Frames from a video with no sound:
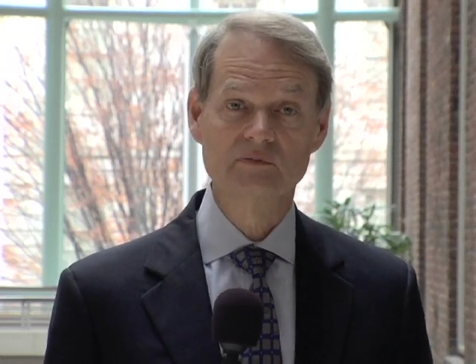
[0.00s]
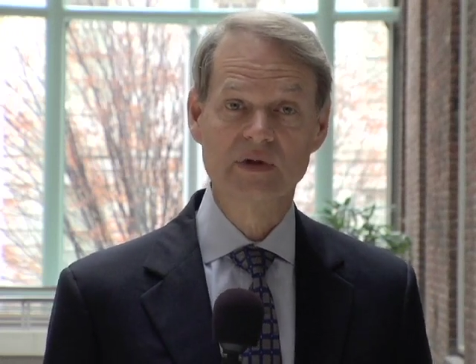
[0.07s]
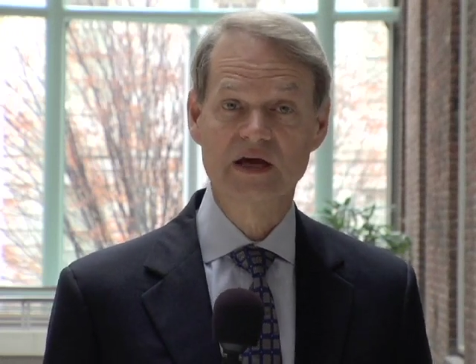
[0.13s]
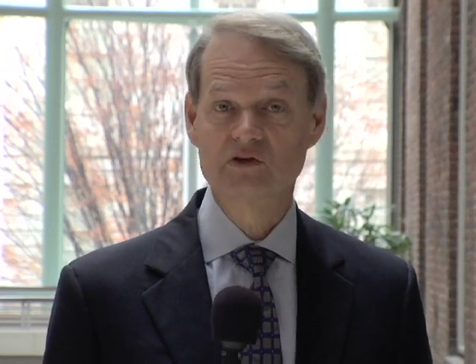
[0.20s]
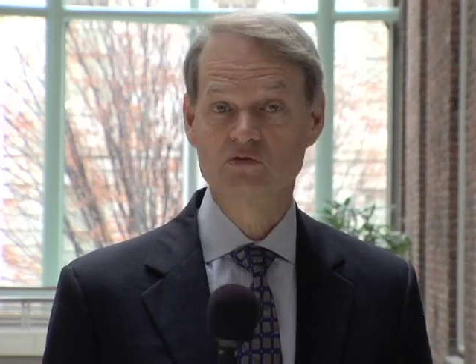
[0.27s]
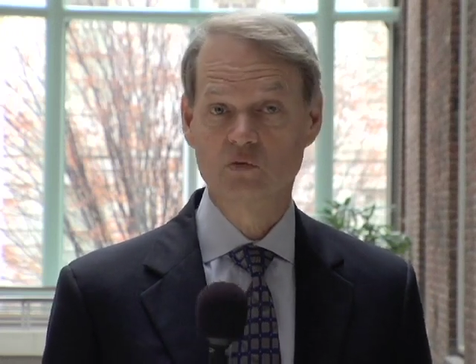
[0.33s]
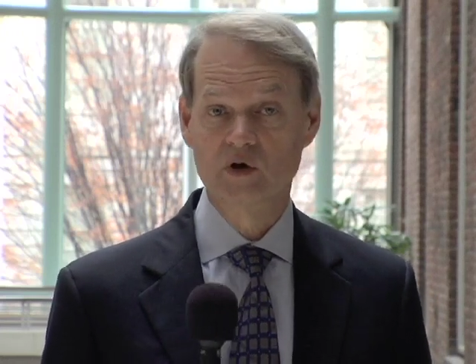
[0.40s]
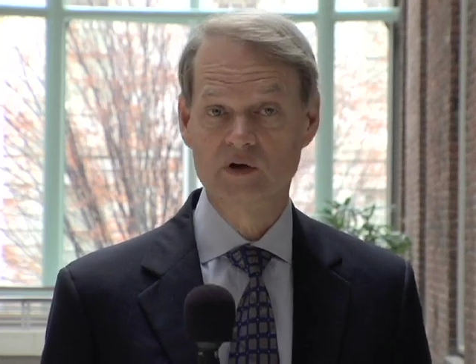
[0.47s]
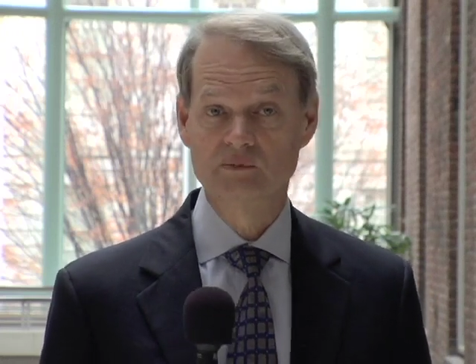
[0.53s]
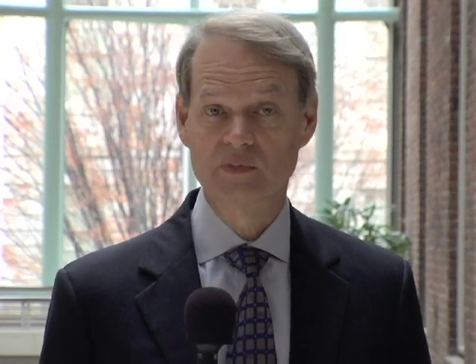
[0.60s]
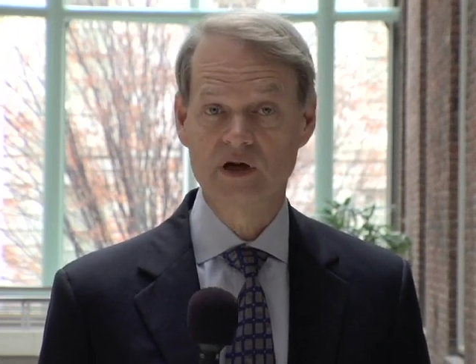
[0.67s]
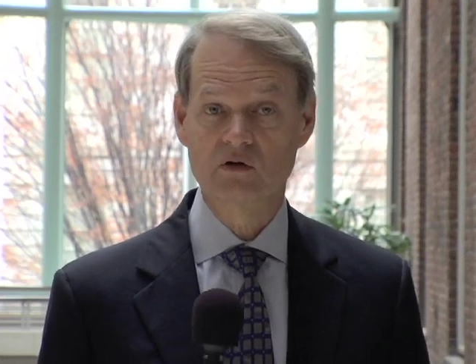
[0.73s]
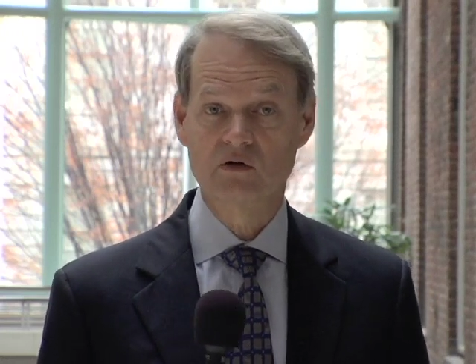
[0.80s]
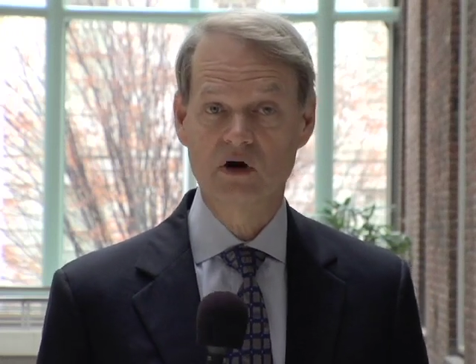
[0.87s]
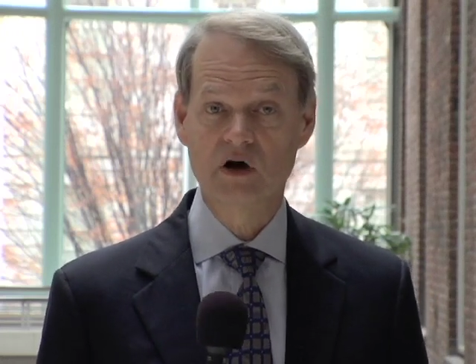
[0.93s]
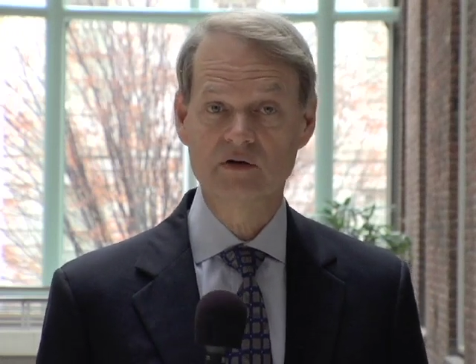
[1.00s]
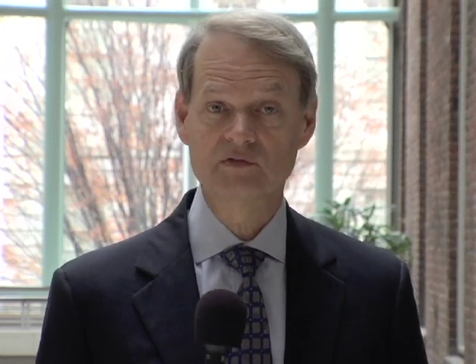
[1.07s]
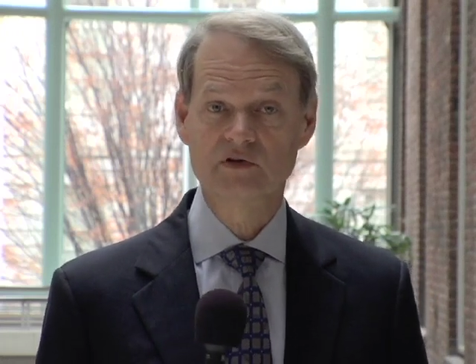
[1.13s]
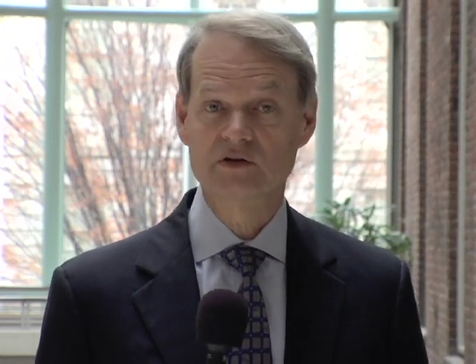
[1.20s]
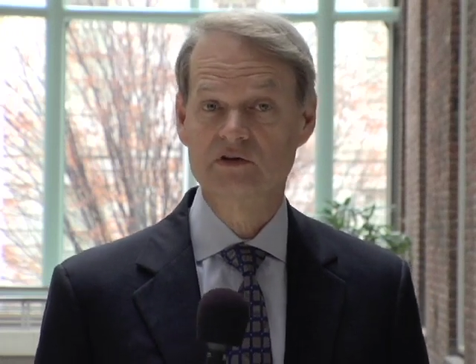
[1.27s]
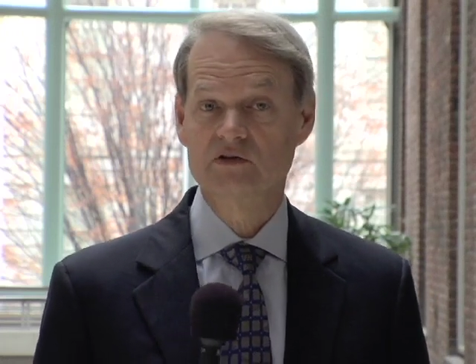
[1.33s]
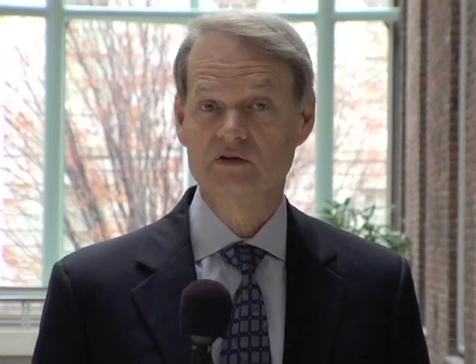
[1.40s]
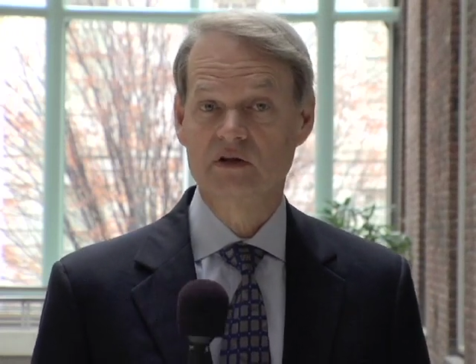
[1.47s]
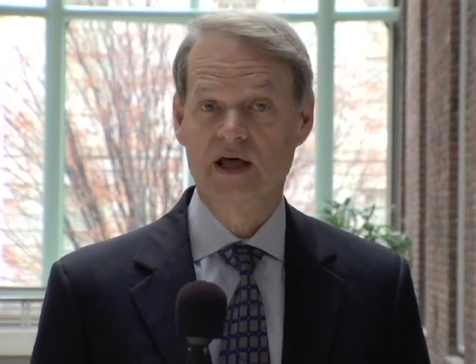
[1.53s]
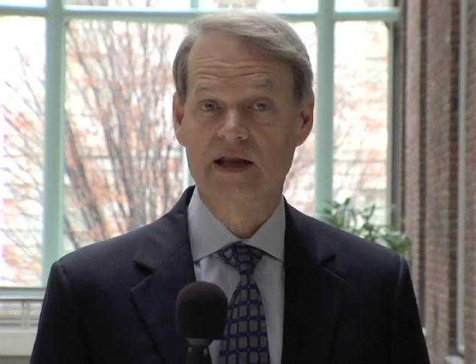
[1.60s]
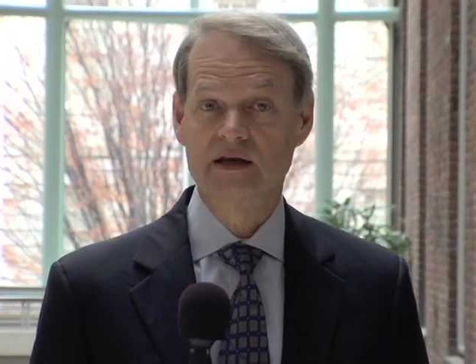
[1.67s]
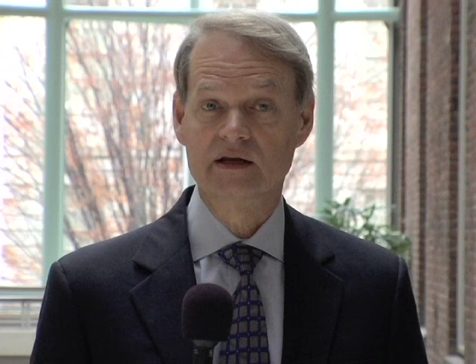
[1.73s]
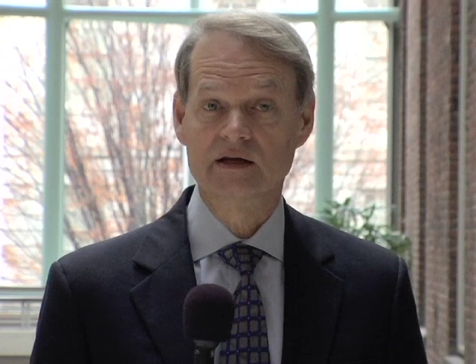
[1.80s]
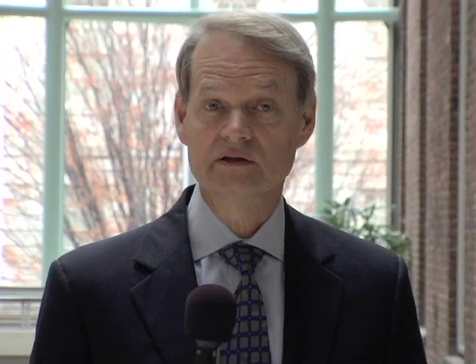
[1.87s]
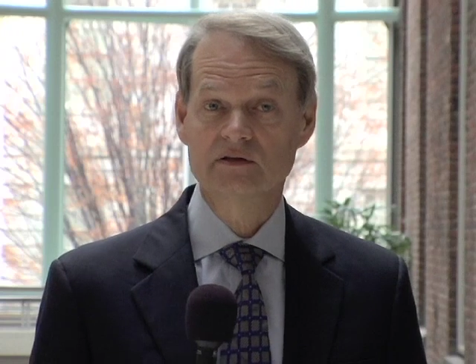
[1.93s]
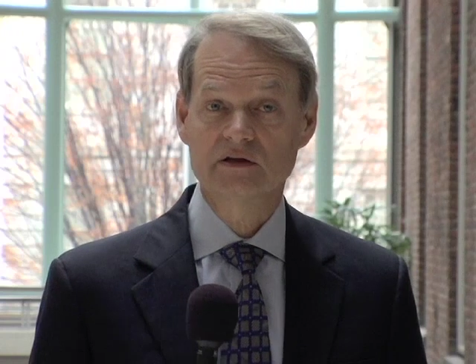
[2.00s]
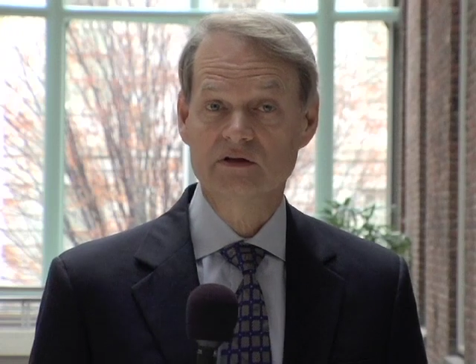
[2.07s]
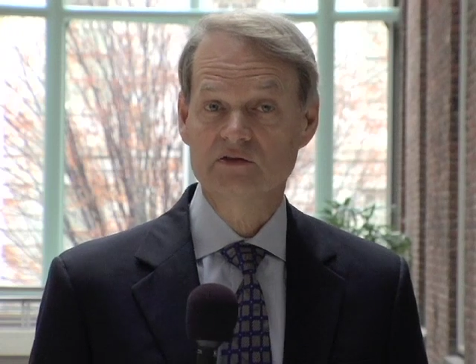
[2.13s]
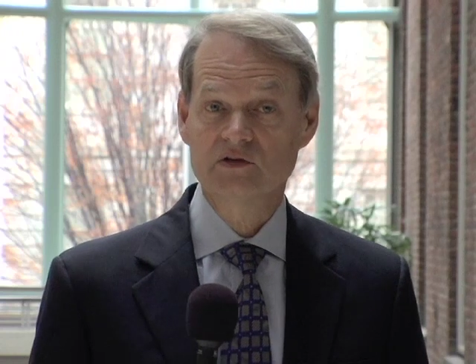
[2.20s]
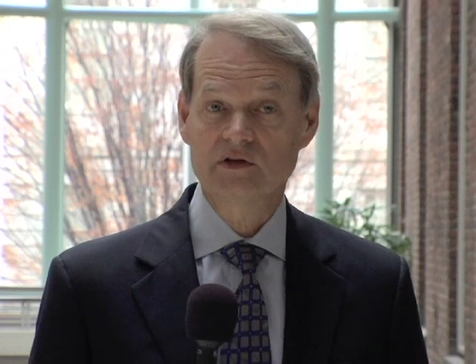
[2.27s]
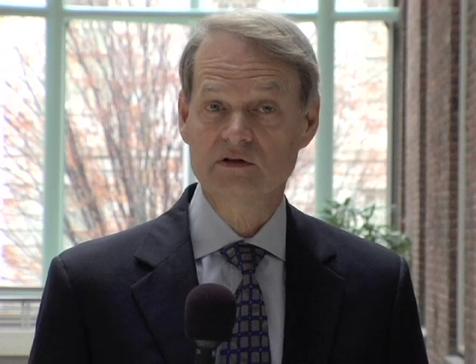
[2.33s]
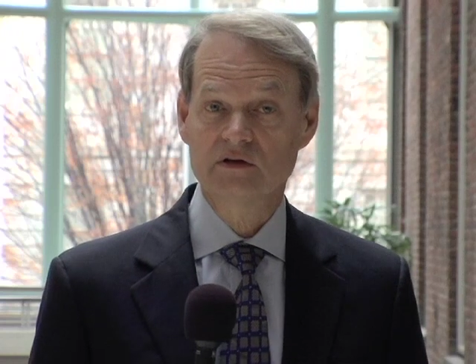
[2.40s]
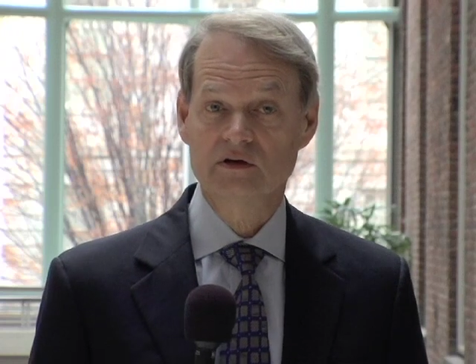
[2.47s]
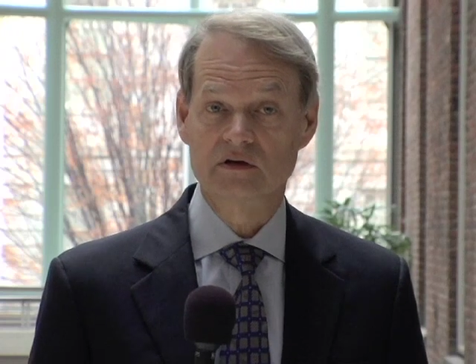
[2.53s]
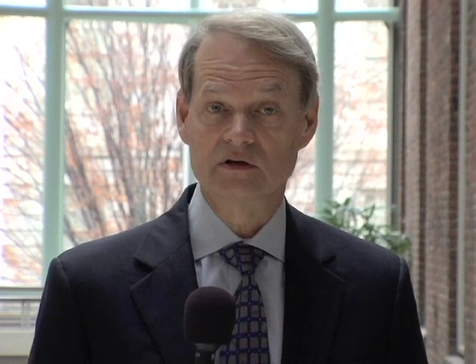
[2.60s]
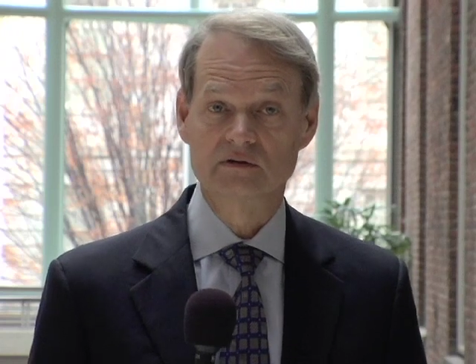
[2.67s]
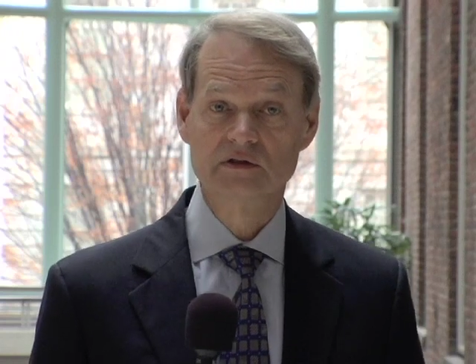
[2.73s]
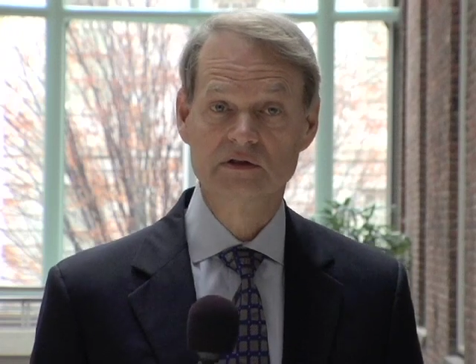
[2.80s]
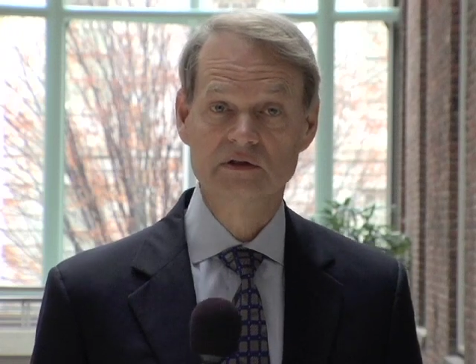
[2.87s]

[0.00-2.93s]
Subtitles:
makes one better off than just letting it sit there.